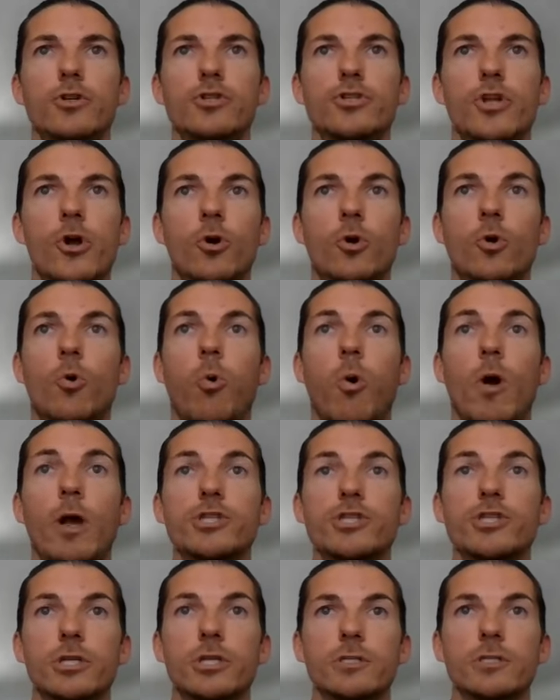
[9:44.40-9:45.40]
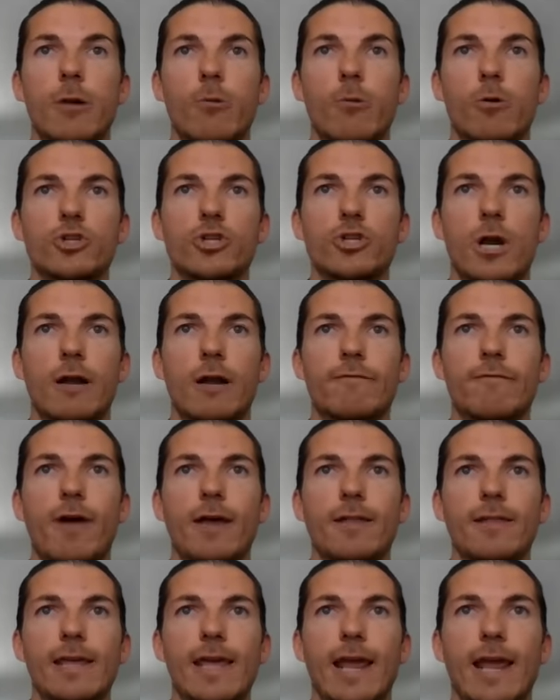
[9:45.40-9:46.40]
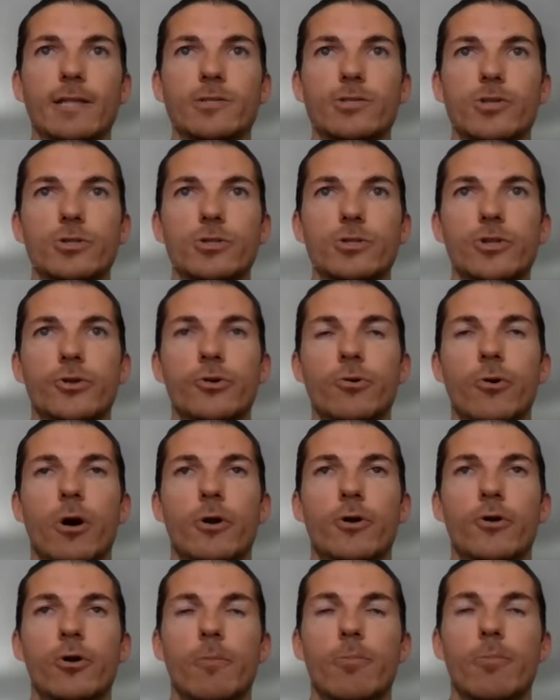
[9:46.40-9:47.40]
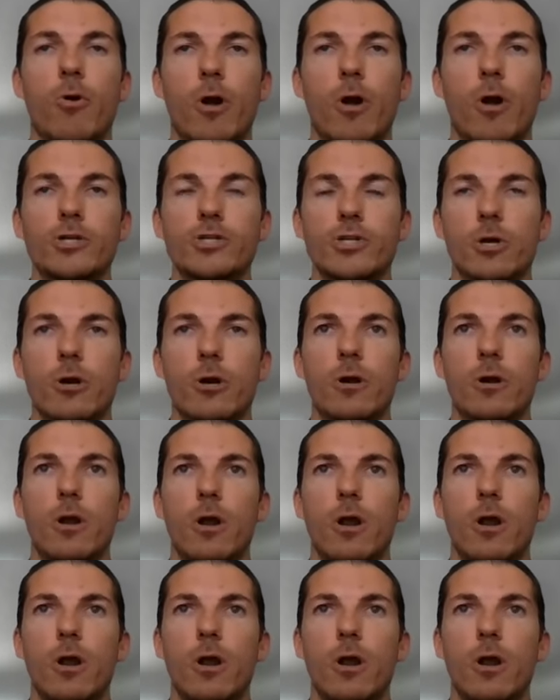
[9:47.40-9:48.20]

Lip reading: no questions that we're trying to find the answer to under pressure.